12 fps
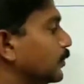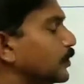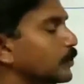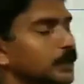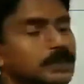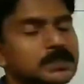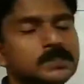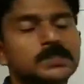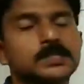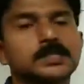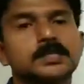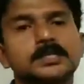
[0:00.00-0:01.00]
We know that
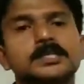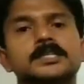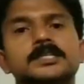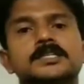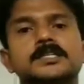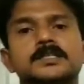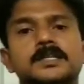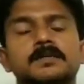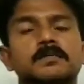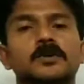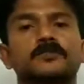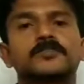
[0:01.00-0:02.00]
the
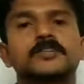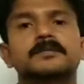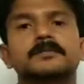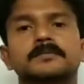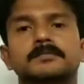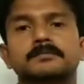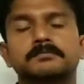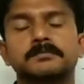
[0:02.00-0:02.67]
sum of the